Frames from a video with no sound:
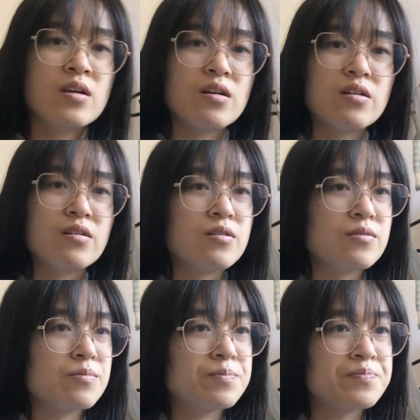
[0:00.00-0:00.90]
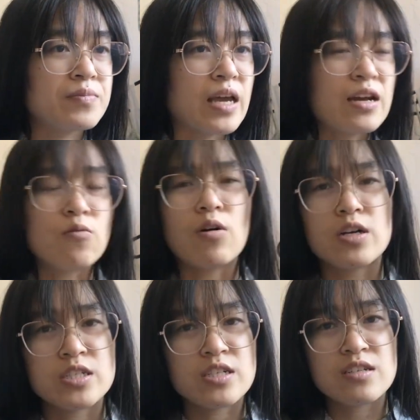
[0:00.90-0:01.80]
And I
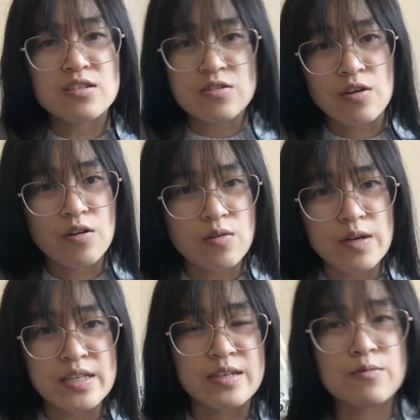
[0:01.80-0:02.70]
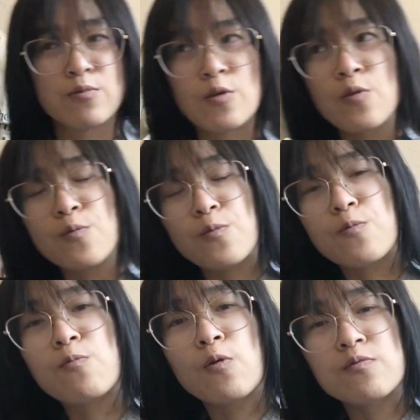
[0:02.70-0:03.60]
washed it, so it
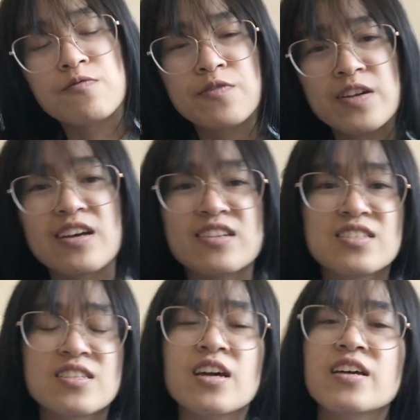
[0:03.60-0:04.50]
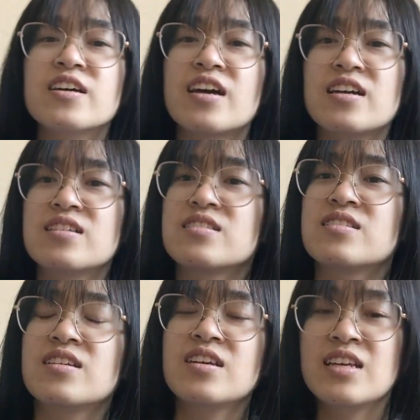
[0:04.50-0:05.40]
won't fit as tight as
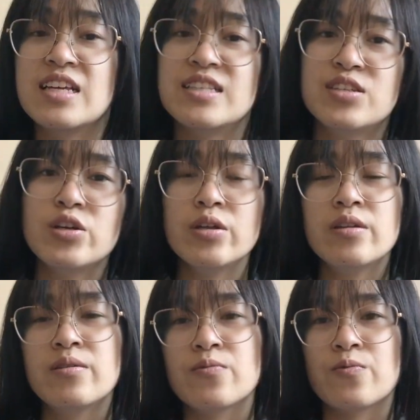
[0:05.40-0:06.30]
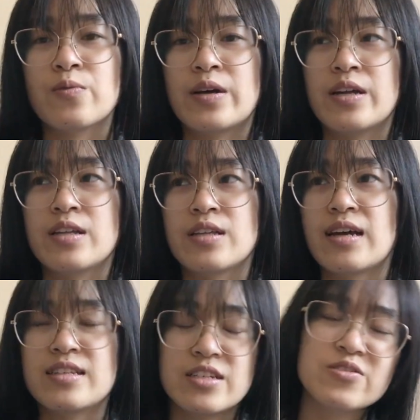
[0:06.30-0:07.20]
it did when
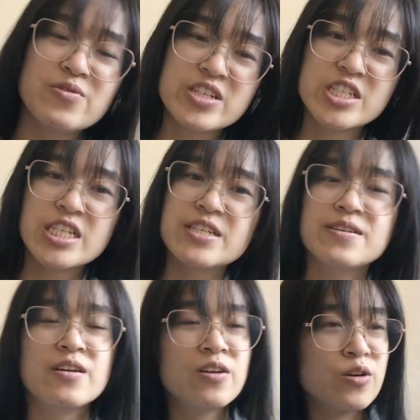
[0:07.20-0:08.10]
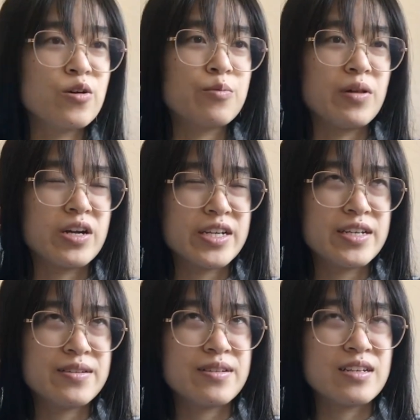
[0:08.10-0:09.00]
I didn't wash it or block
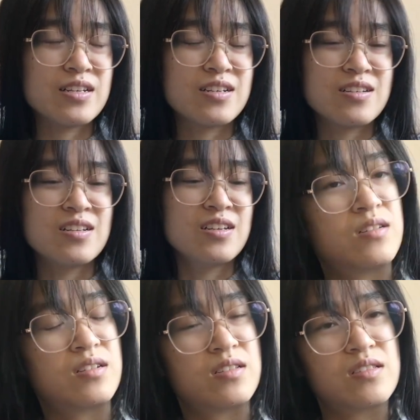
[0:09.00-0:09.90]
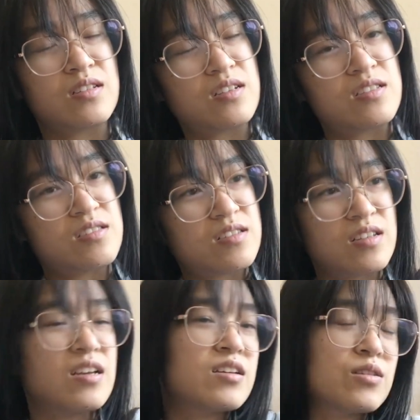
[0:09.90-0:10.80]
it. It's nice
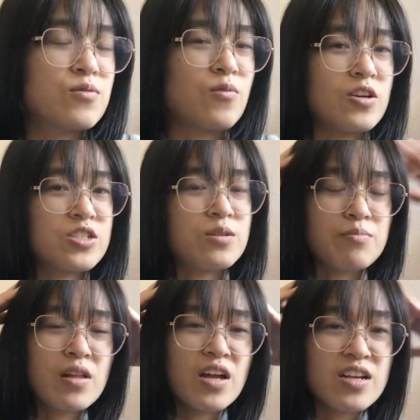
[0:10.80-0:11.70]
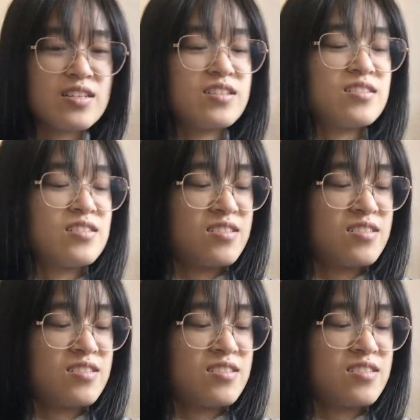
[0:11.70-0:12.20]
and washed and blocked.